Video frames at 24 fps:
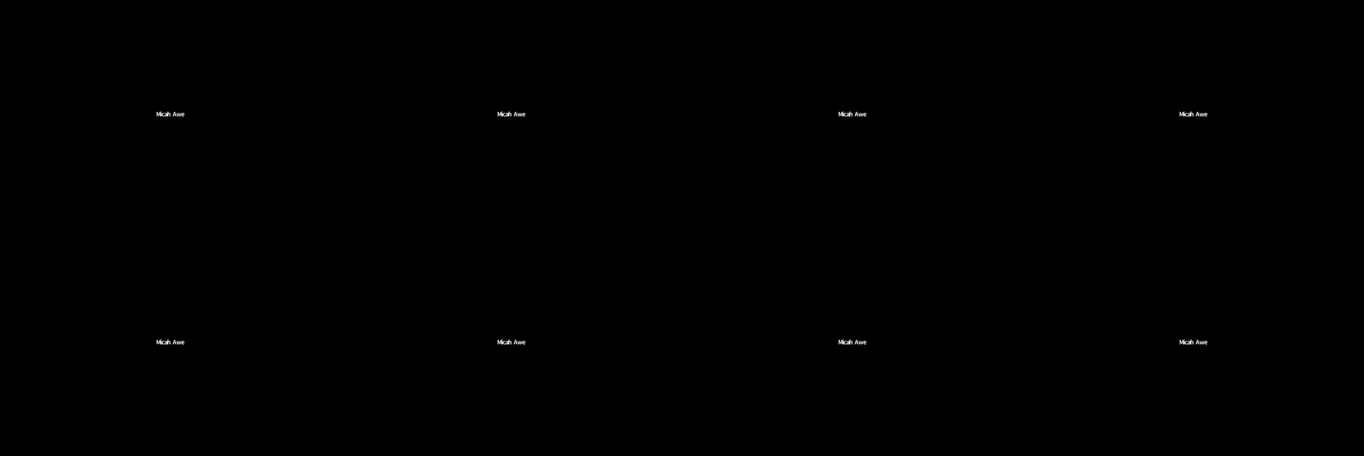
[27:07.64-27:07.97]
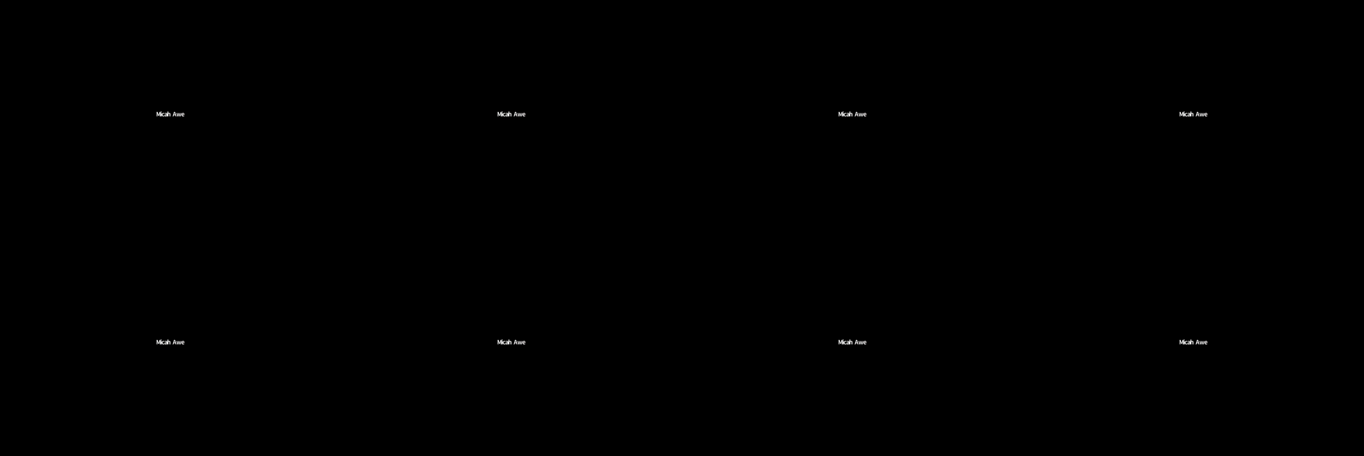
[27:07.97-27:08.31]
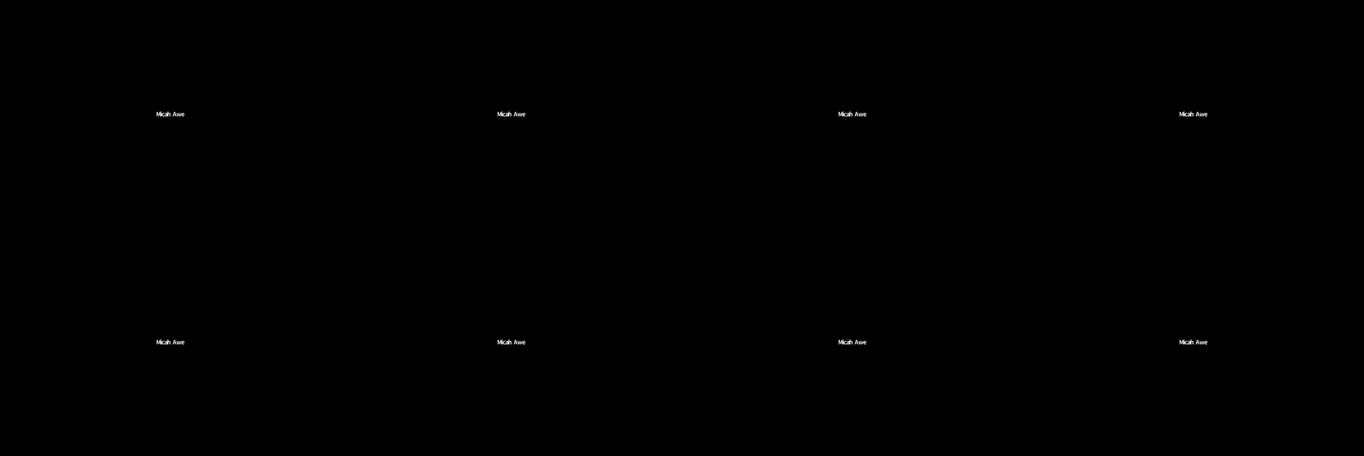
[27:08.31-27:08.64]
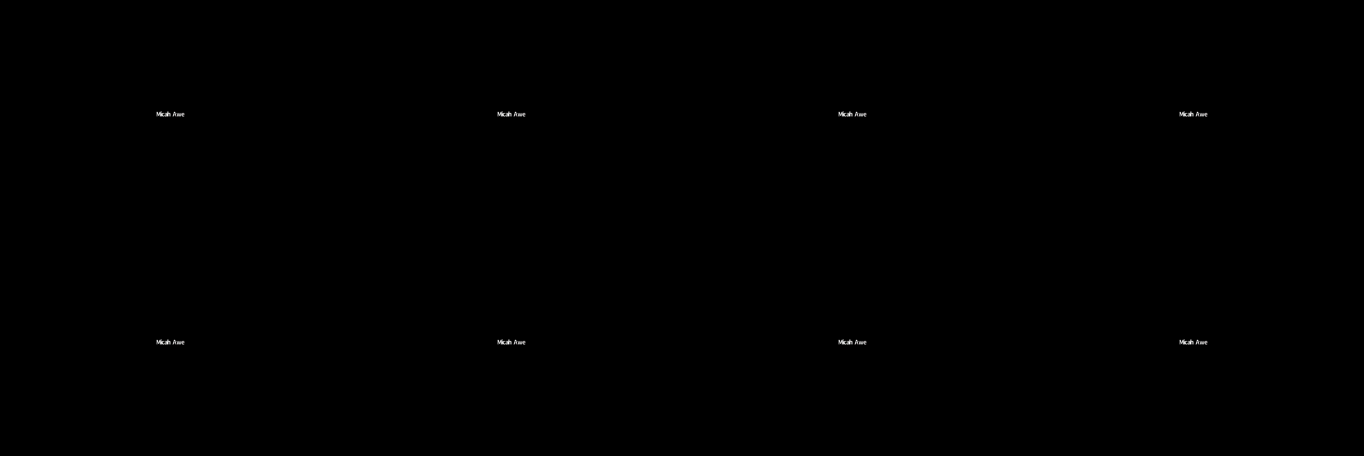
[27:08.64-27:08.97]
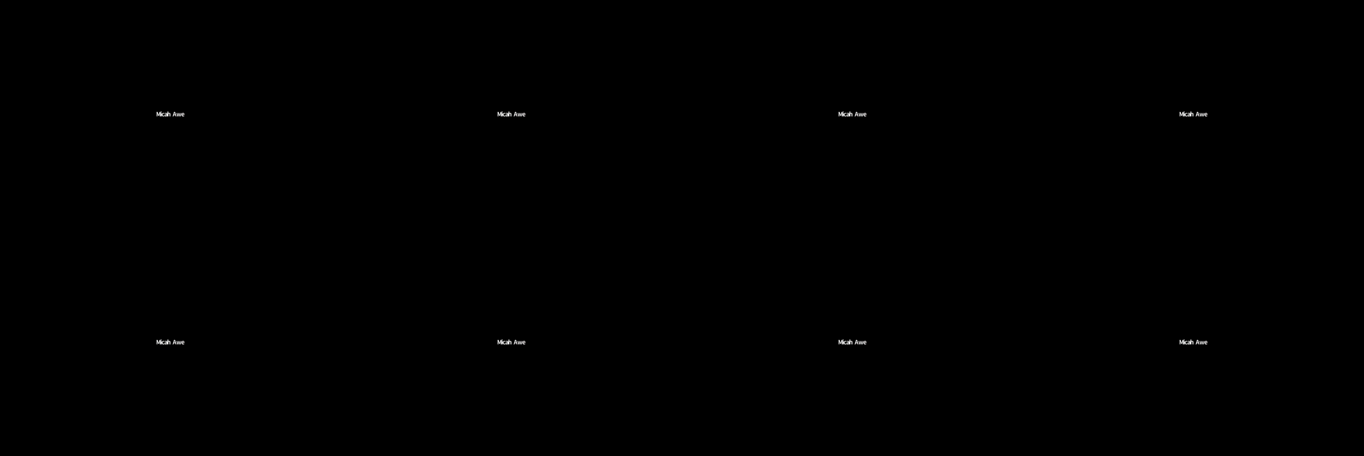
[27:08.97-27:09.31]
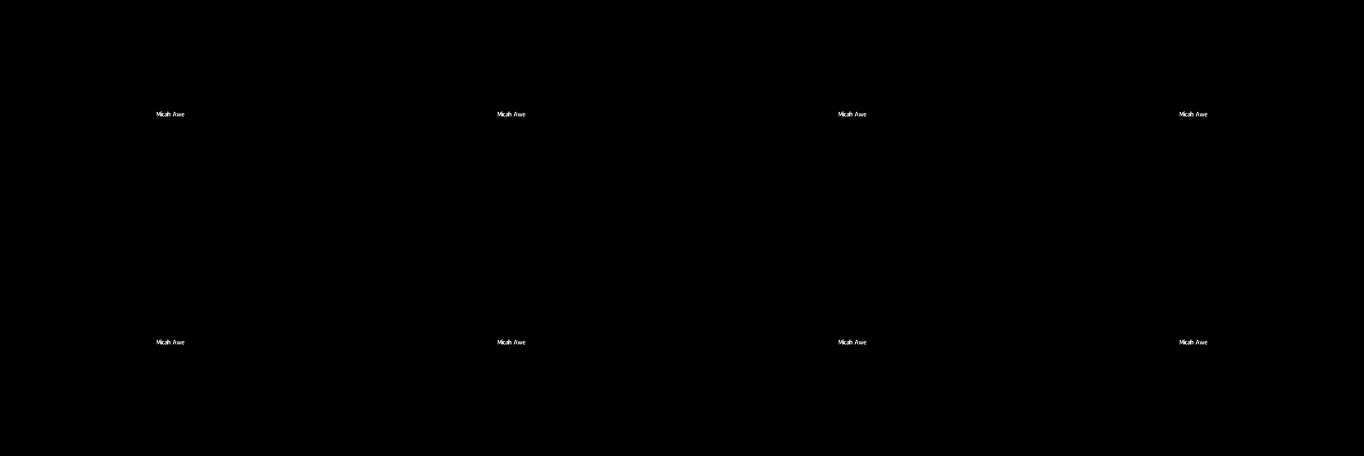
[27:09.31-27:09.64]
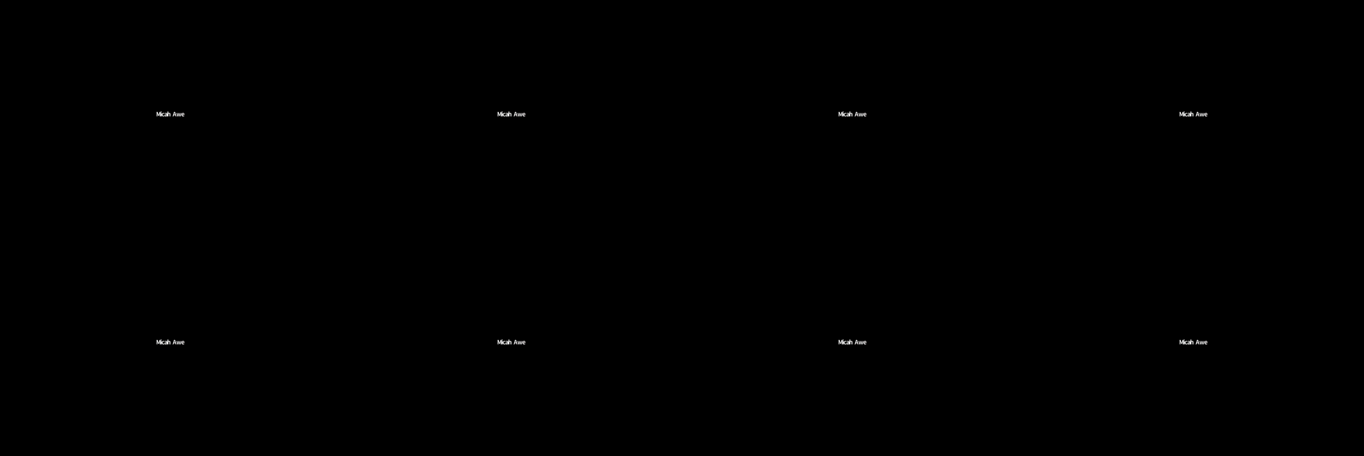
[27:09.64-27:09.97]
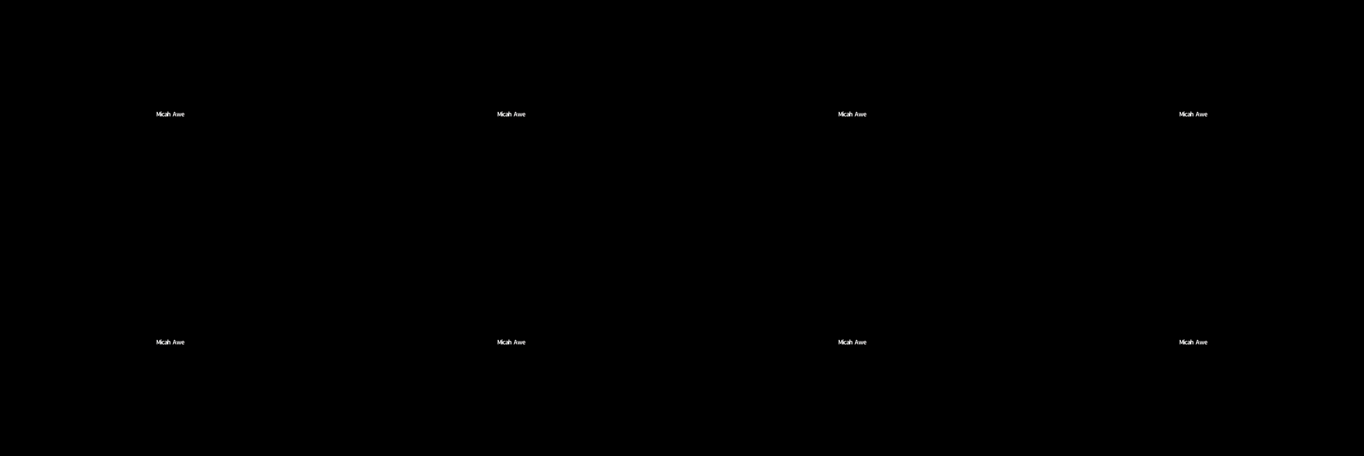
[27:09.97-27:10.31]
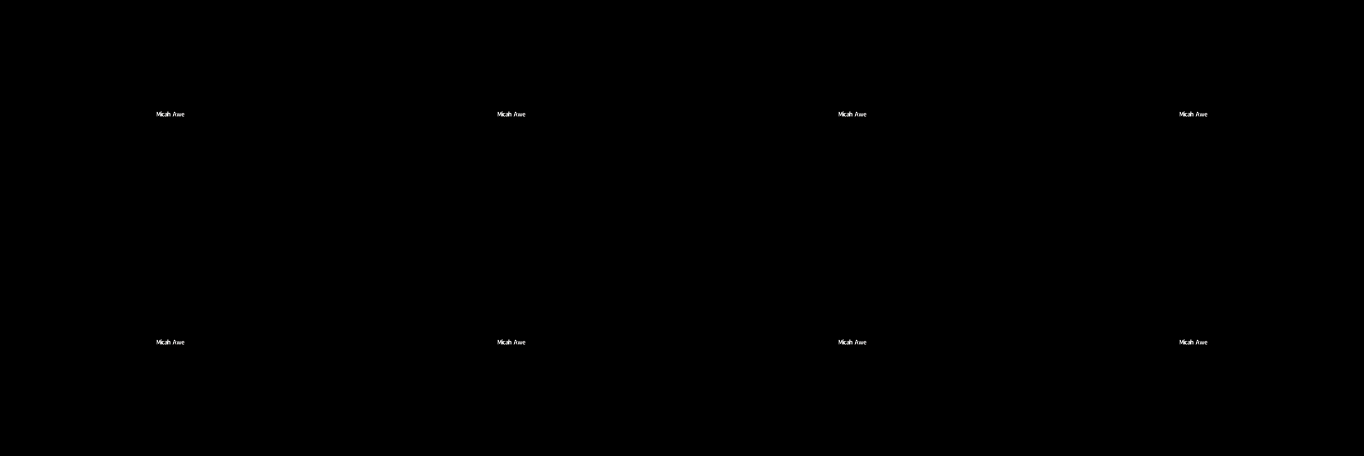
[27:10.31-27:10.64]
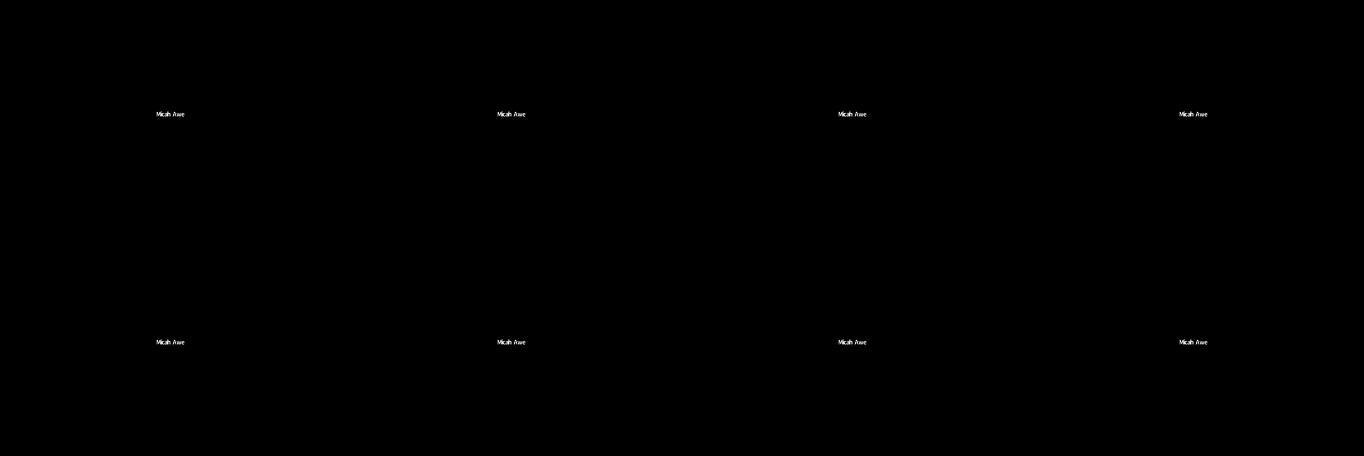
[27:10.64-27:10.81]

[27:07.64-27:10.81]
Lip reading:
[unreadable: no face in view]